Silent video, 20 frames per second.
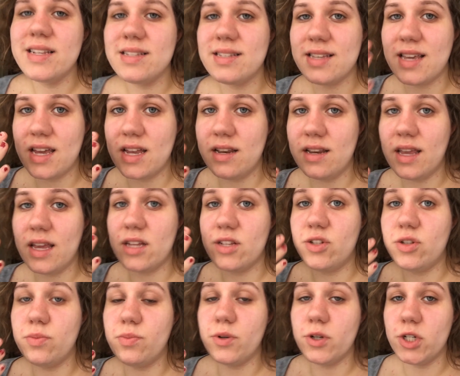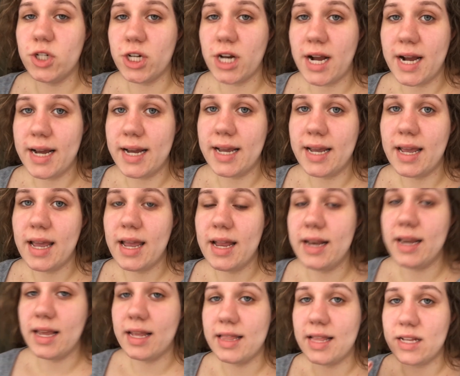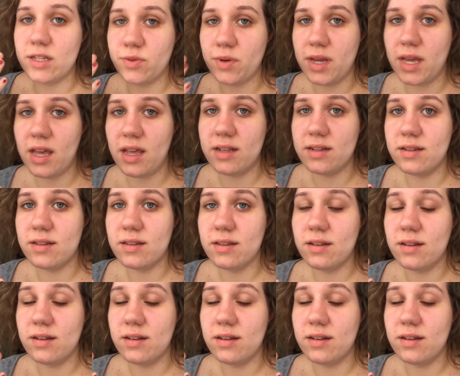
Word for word: skin get super dry and get that squeaky